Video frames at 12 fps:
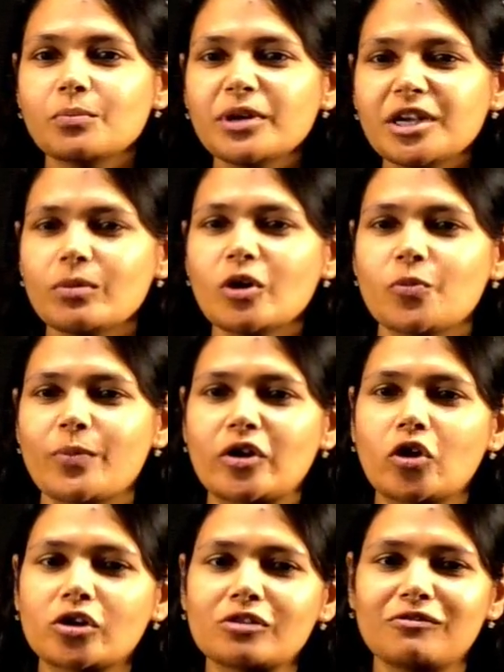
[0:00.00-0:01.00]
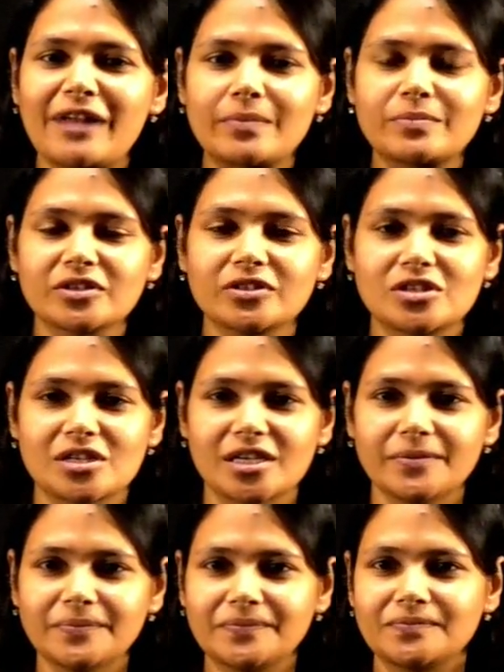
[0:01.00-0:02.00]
a bit about periodontal flap surgery.